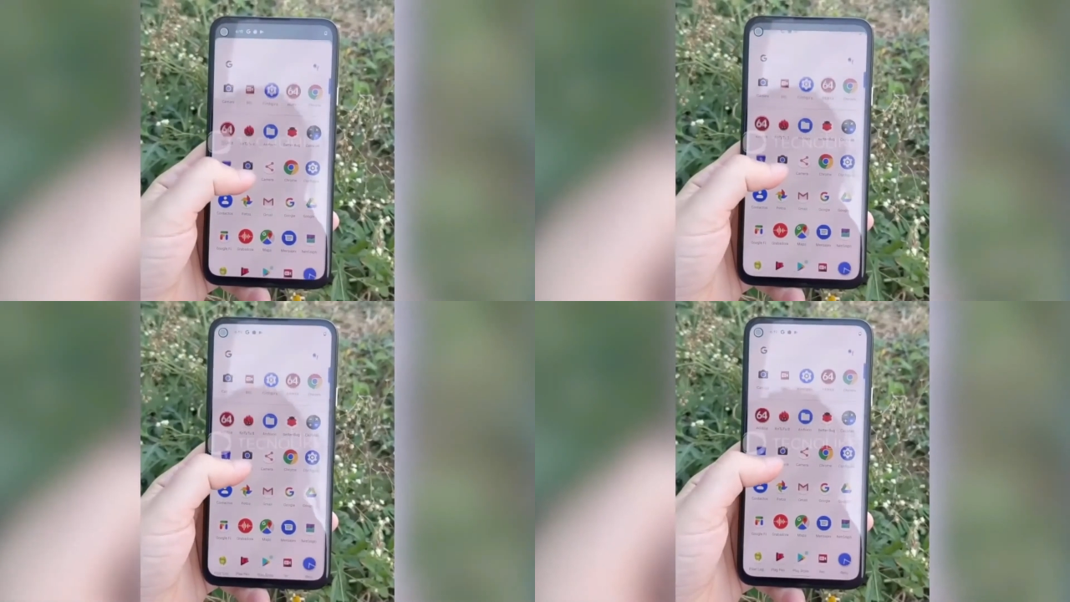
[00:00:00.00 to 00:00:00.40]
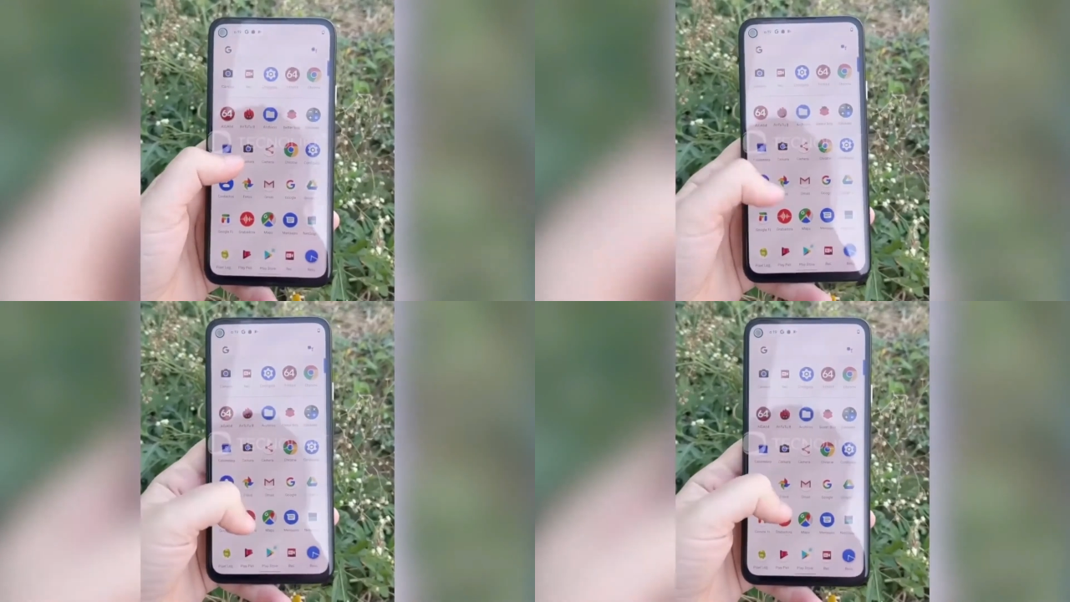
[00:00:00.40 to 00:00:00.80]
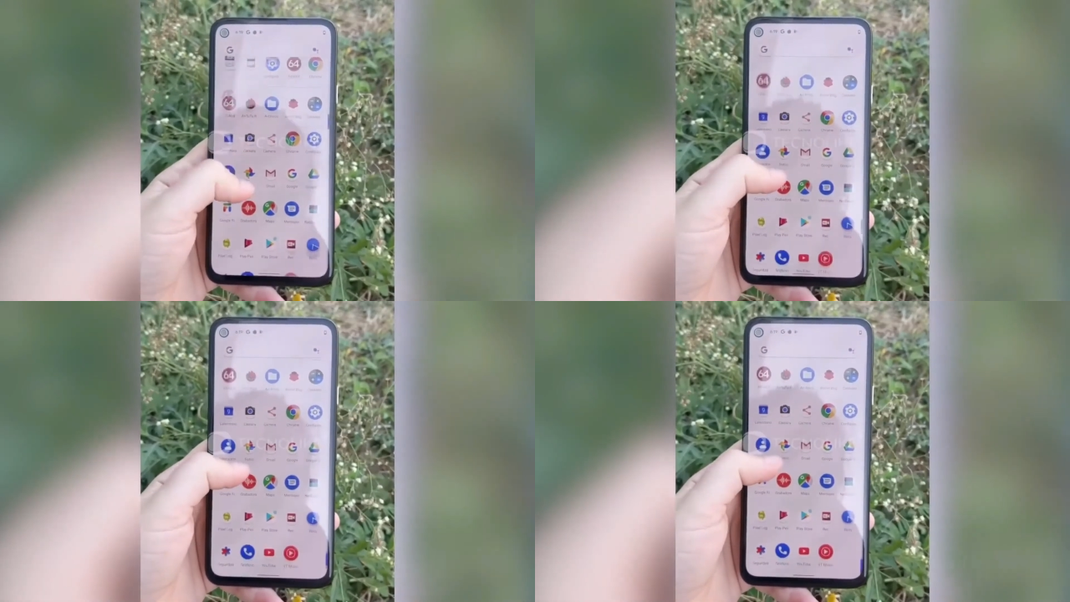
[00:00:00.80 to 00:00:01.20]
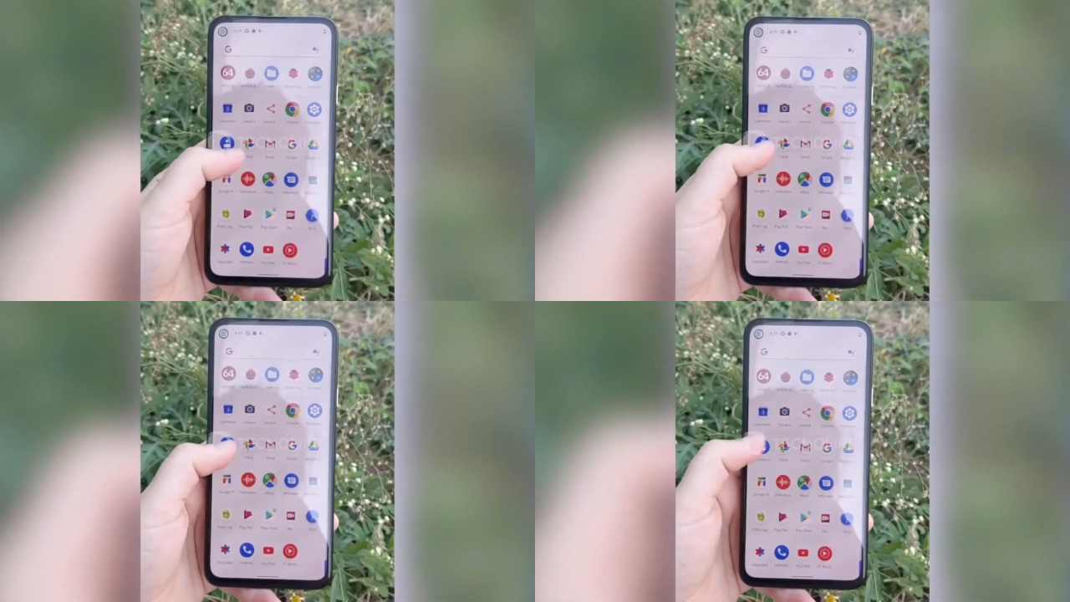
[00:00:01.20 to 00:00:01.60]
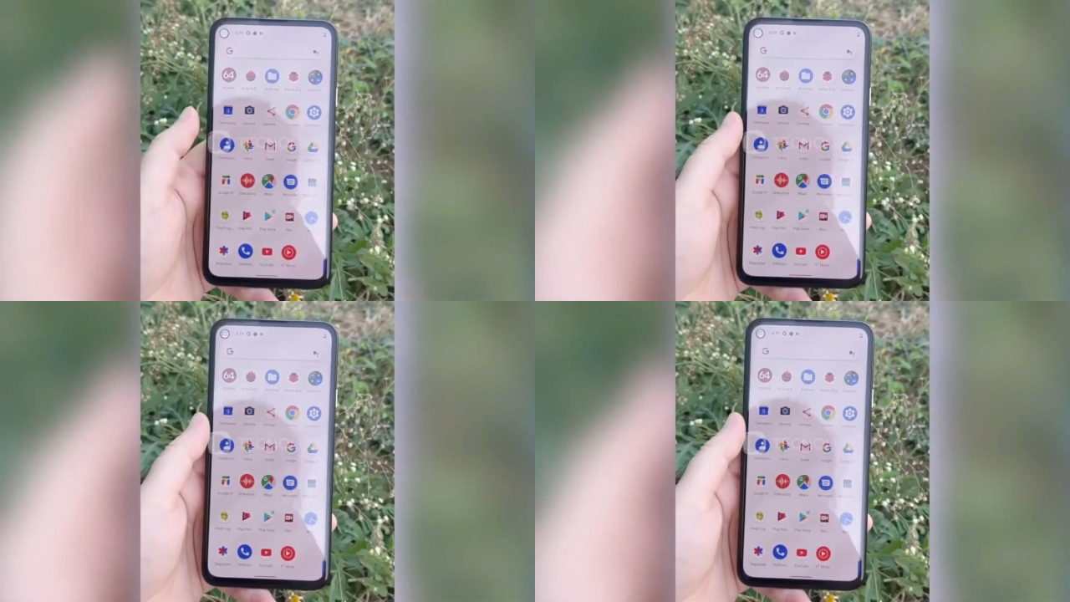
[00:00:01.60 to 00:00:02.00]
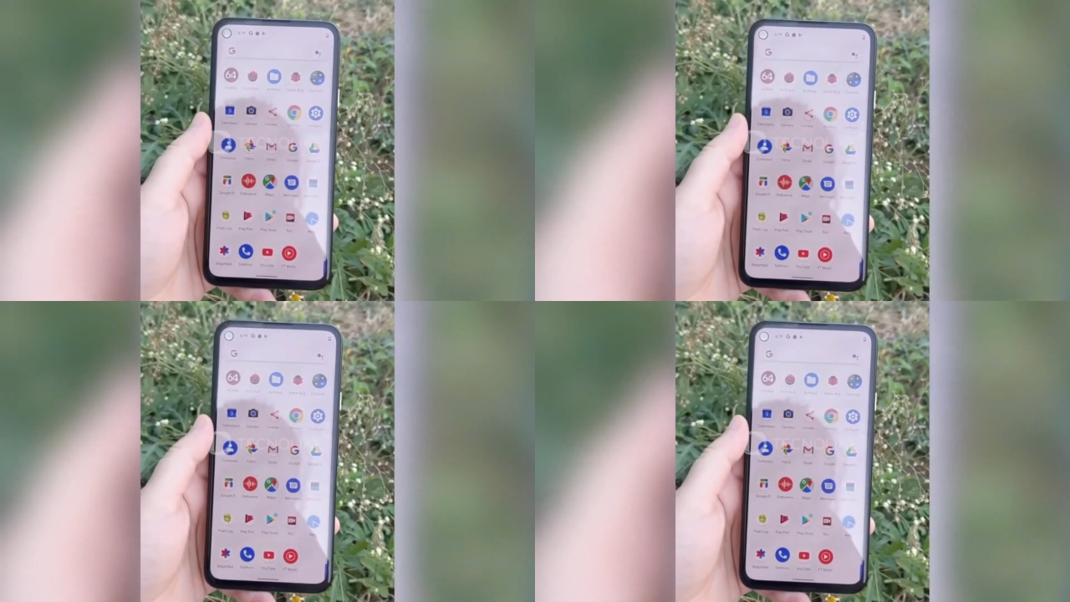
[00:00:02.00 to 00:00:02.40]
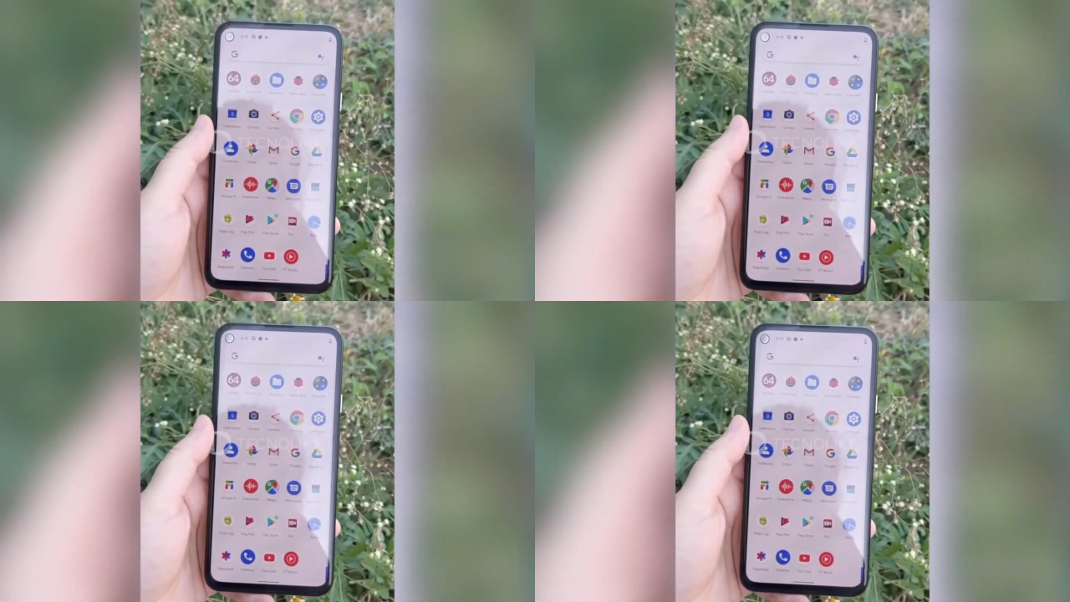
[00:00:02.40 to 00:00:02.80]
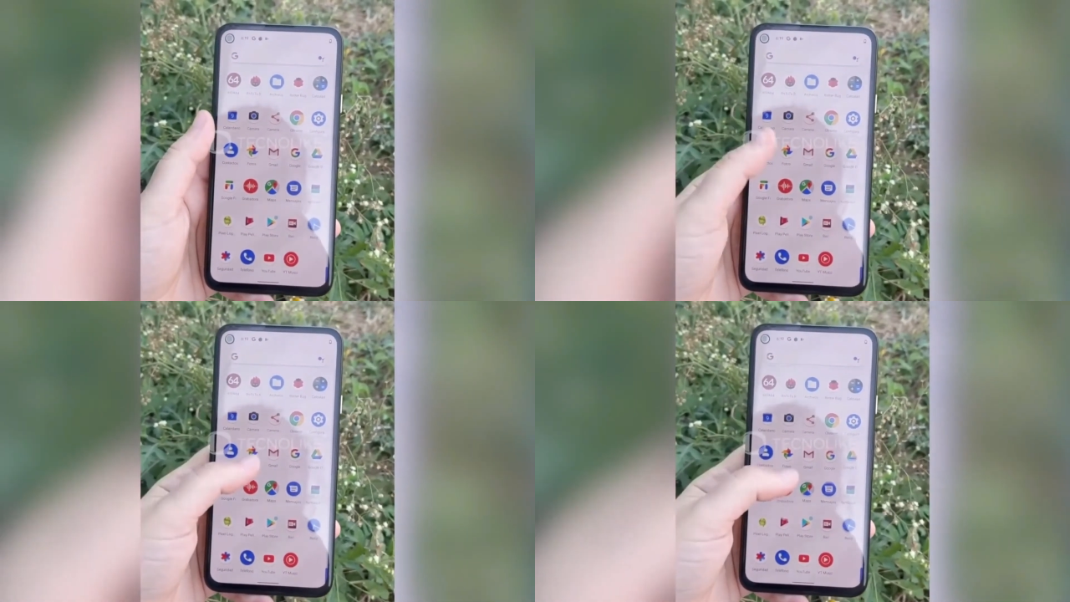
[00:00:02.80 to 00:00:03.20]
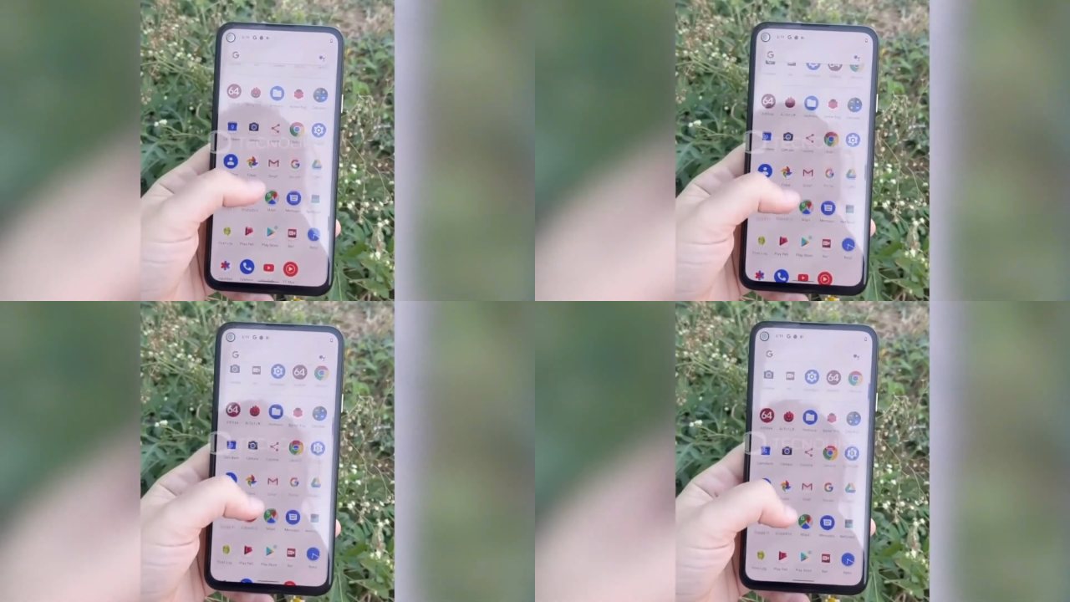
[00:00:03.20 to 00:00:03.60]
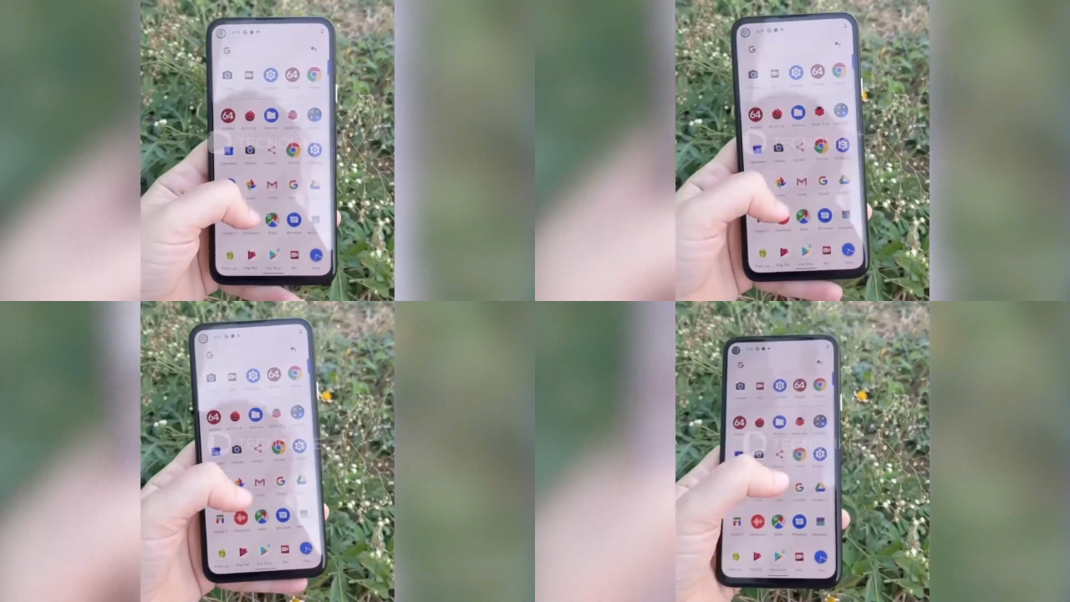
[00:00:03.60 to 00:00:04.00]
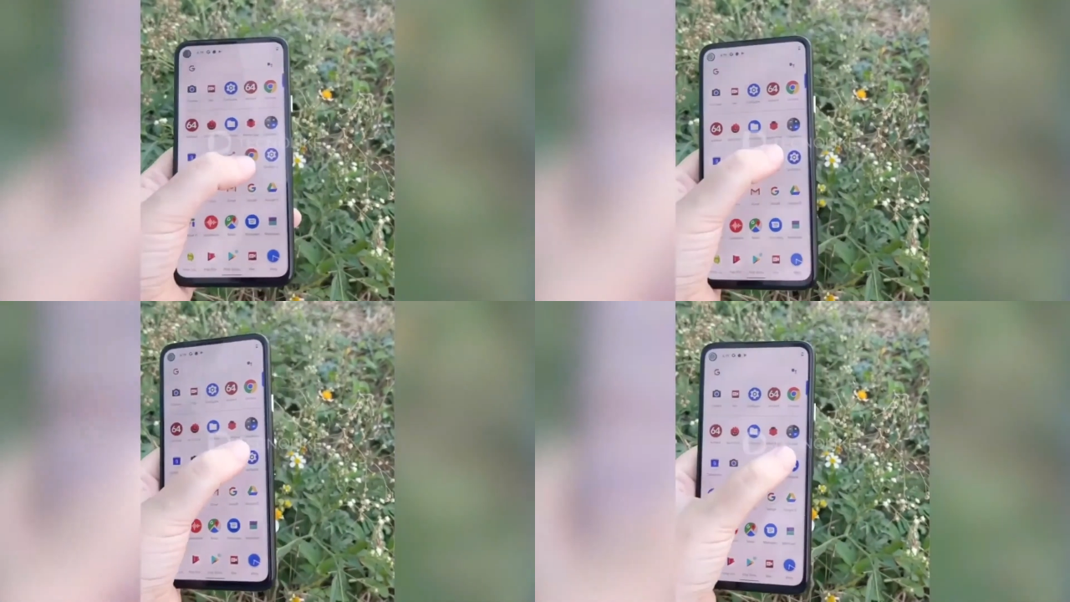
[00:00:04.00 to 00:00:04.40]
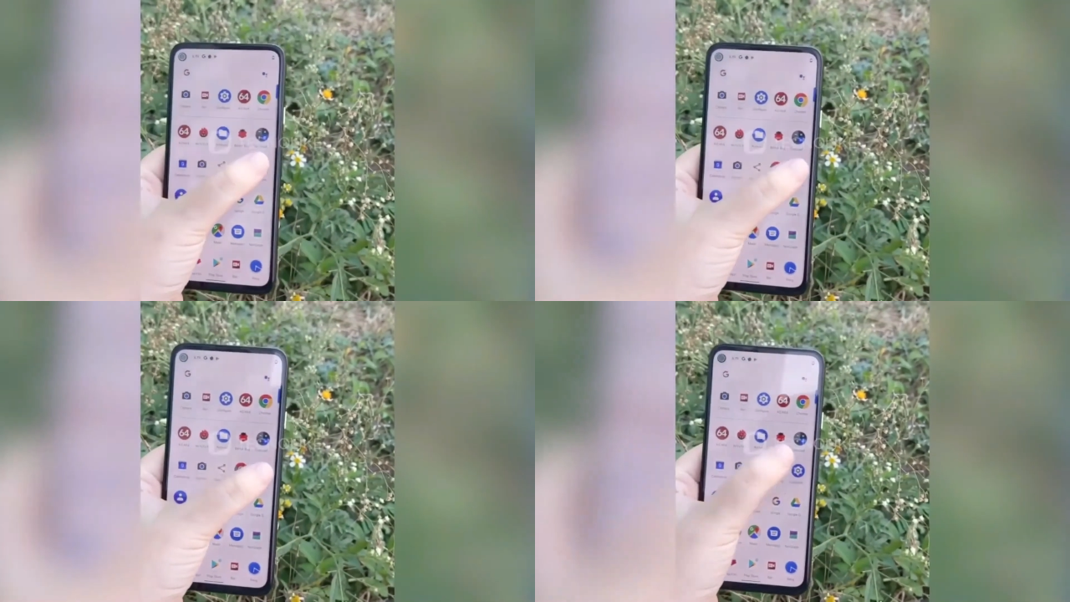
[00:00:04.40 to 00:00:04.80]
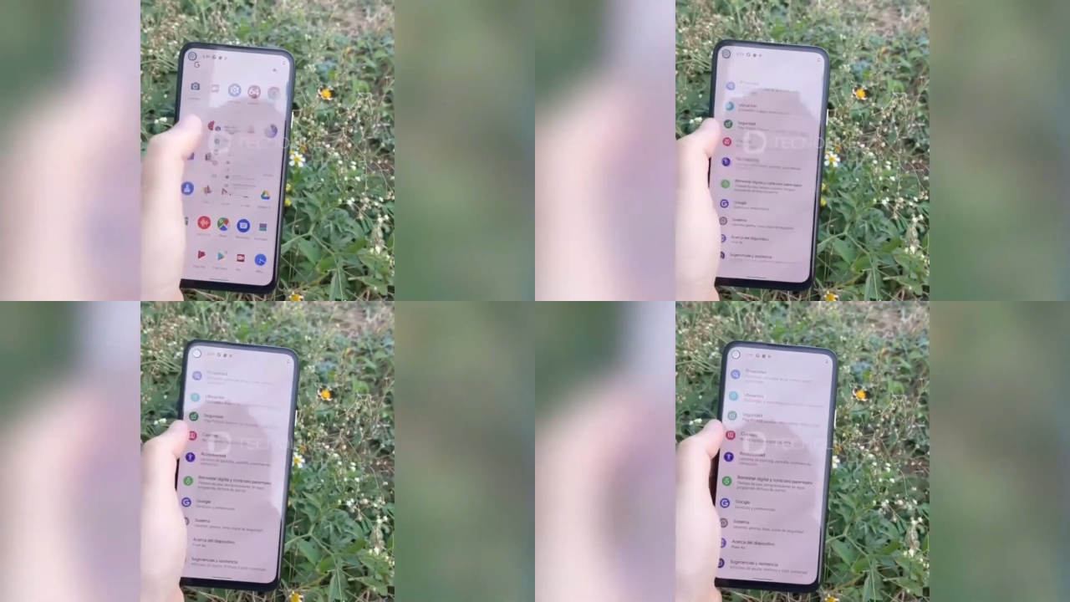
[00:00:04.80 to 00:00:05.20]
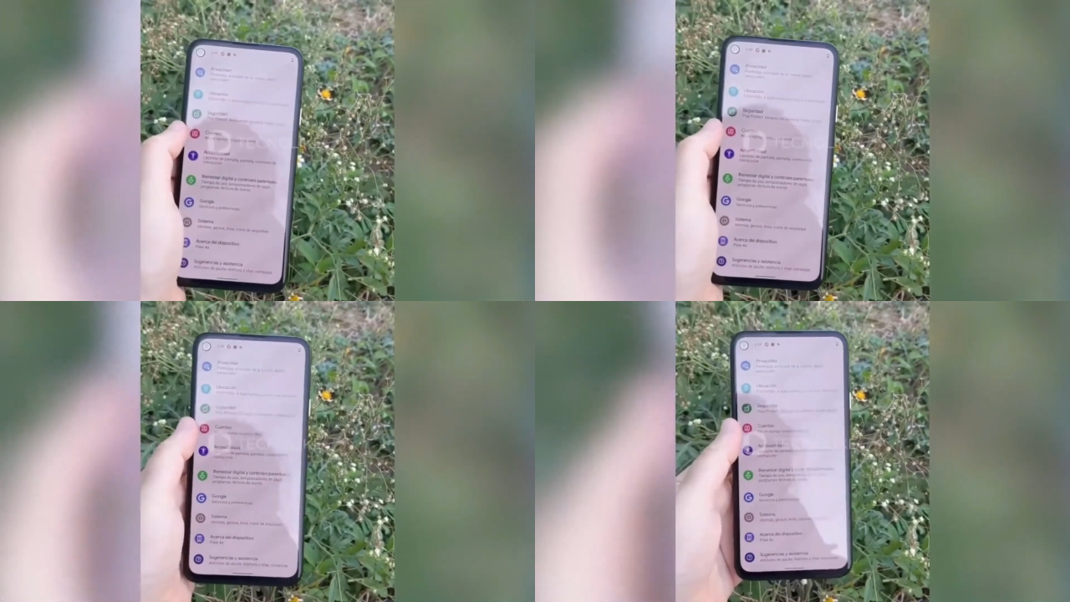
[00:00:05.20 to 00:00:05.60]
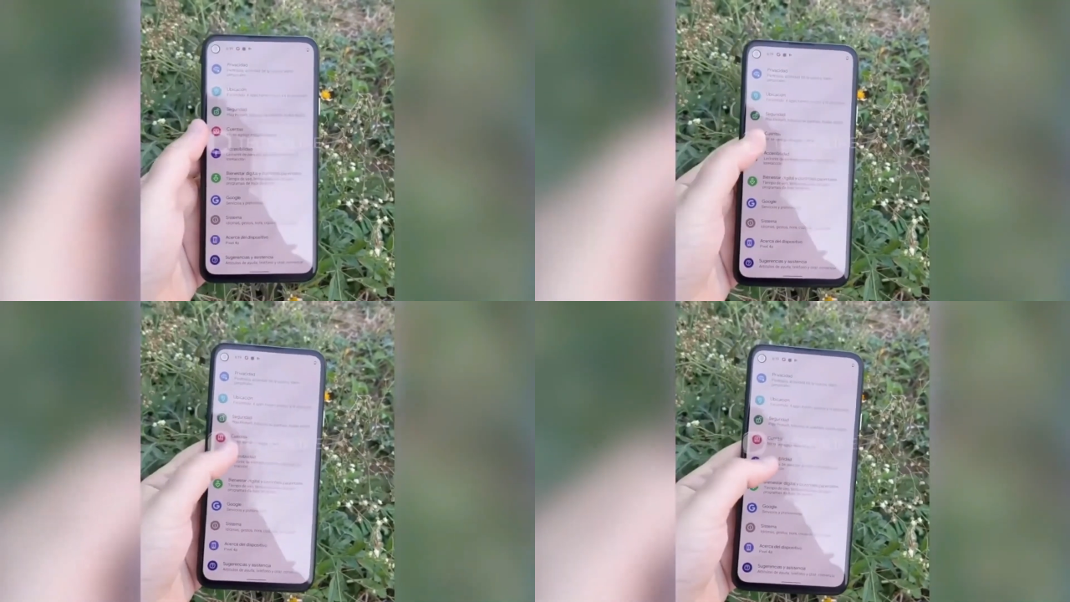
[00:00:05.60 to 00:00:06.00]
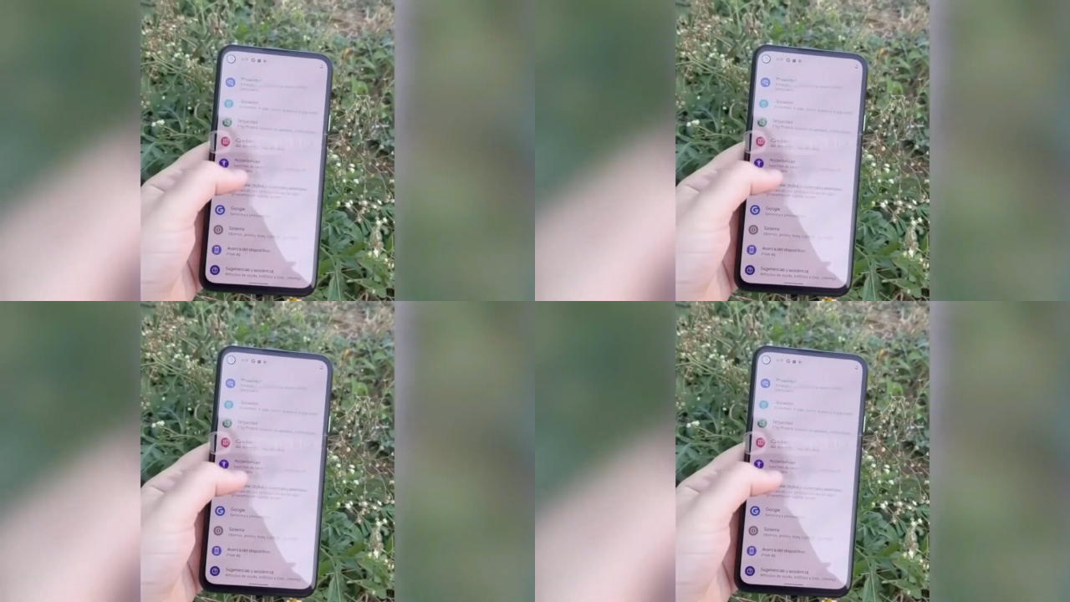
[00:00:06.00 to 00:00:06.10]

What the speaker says: (no speaker visible)